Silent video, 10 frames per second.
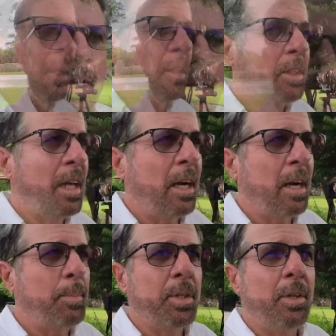So I also had
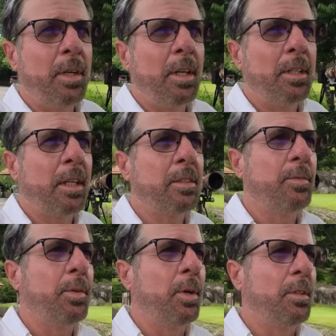an opportunity to take
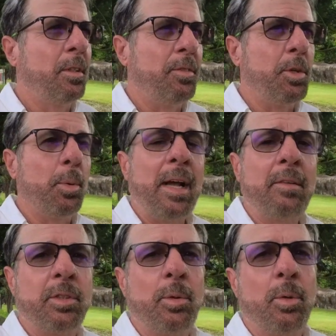some photos of
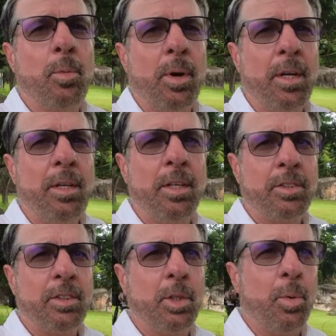giraffes that were quite a
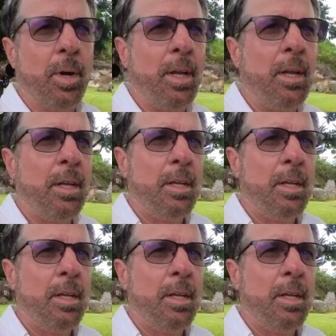distance away.